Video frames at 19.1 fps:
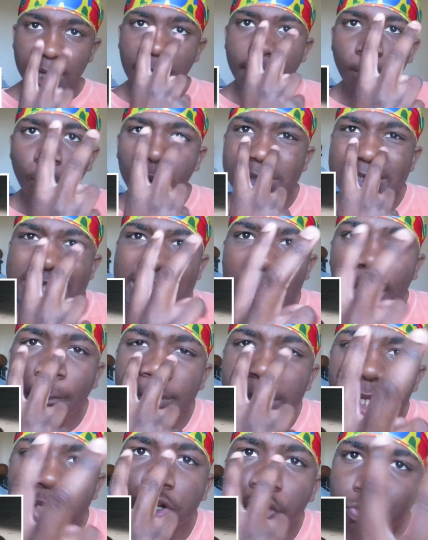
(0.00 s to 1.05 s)
Come on. Tell
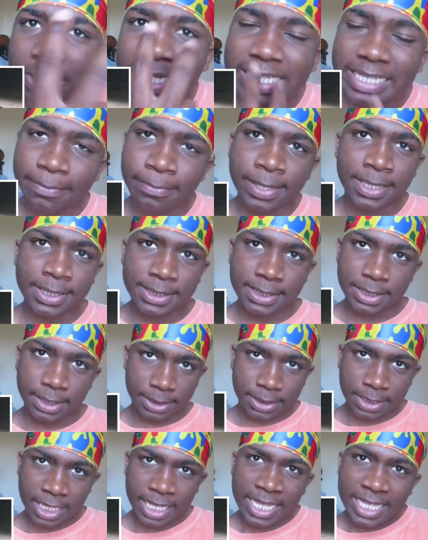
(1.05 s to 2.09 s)
me you don't need them
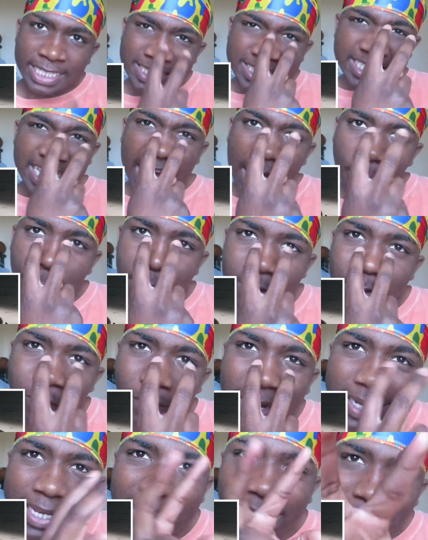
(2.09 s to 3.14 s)
incense. Tell me
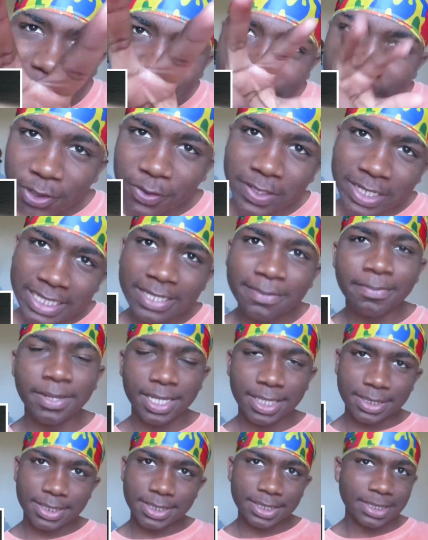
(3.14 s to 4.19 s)
right now you don't need them
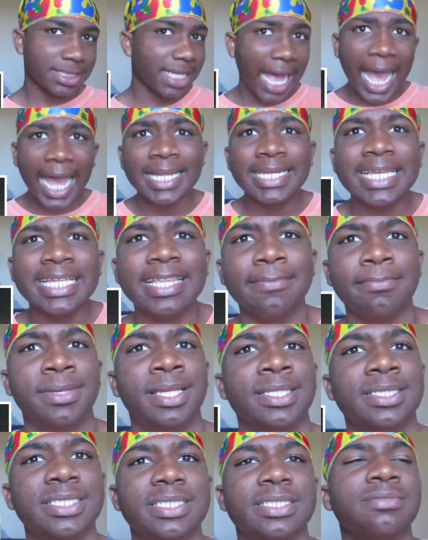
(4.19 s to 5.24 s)
incense. I need them
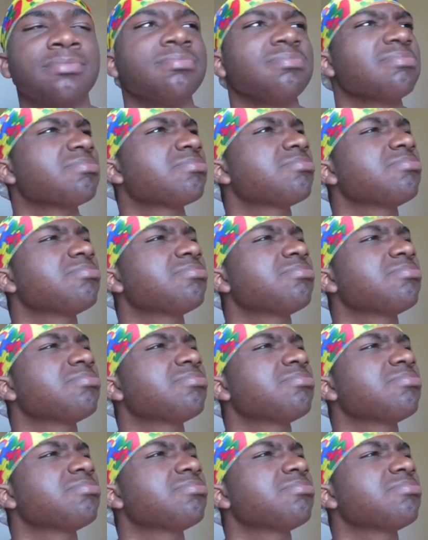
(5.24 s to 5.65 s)
incense.